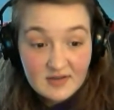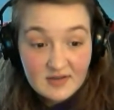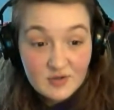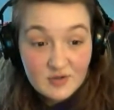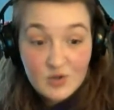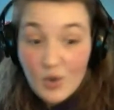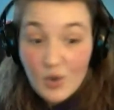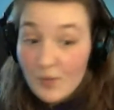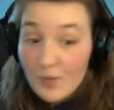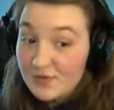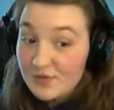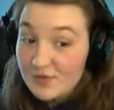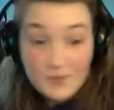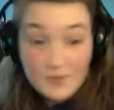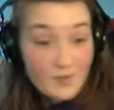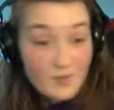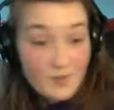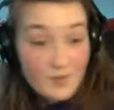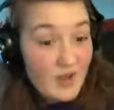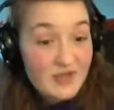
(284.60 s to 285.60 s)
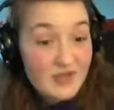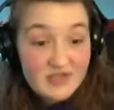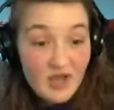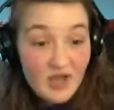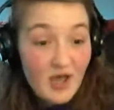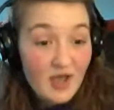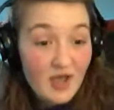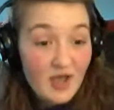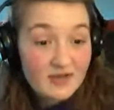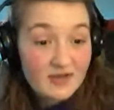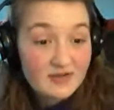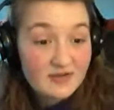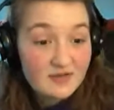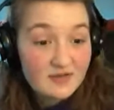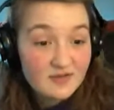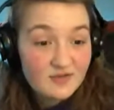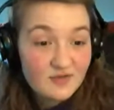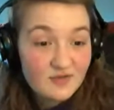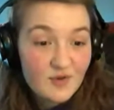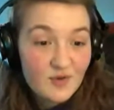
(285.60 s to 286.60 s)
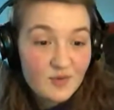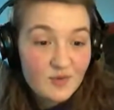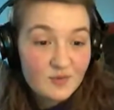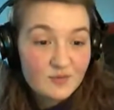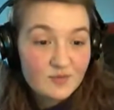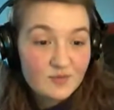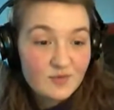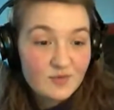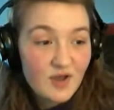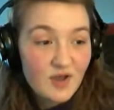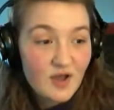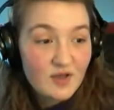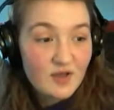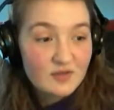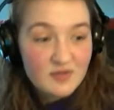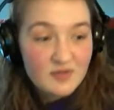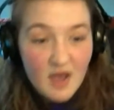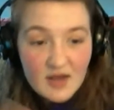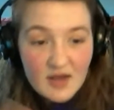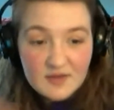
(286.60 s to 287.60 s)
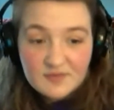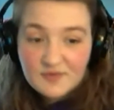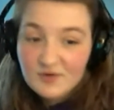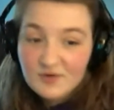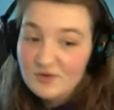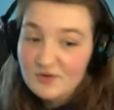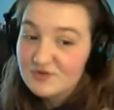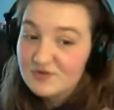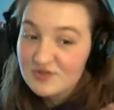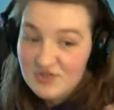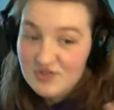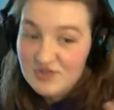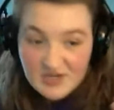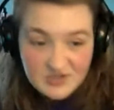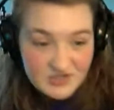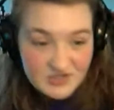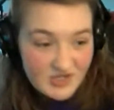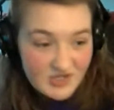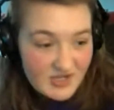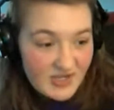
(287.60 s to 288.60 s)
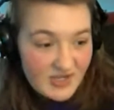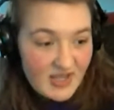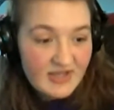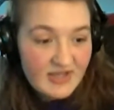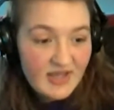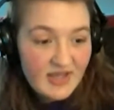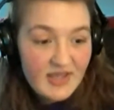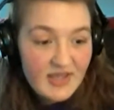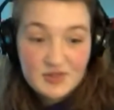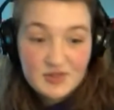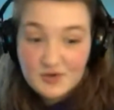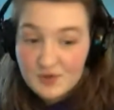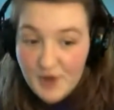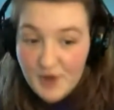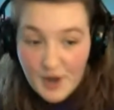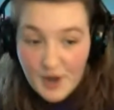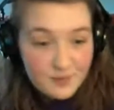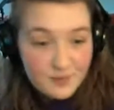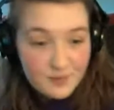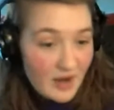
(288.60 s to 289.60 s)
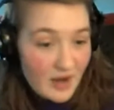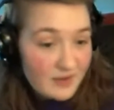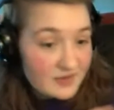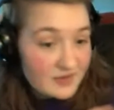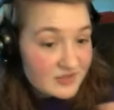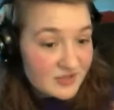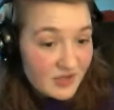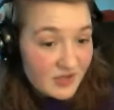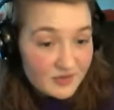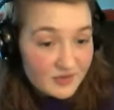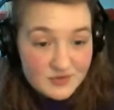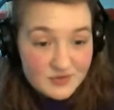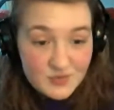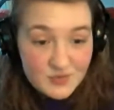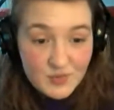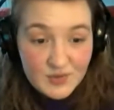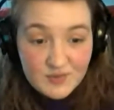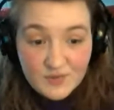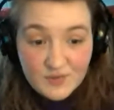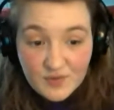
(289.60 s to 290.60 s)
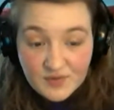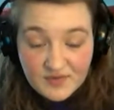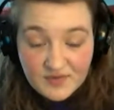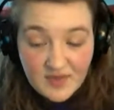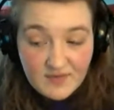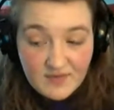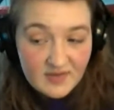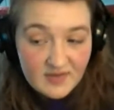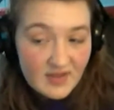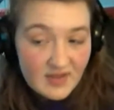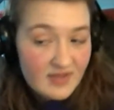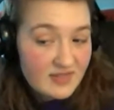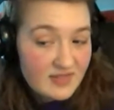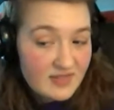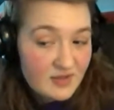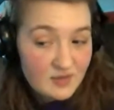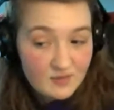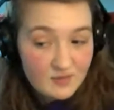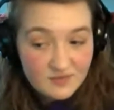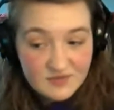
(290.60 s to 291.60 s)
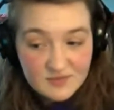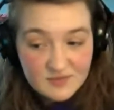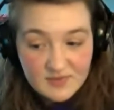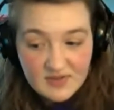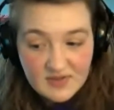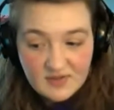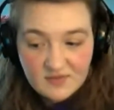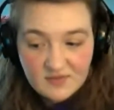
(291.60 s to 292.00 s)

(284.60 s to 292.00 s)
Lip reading: going through a ton. So a lot of her is changing, and like, they're not around each other 24/7 like they used to be.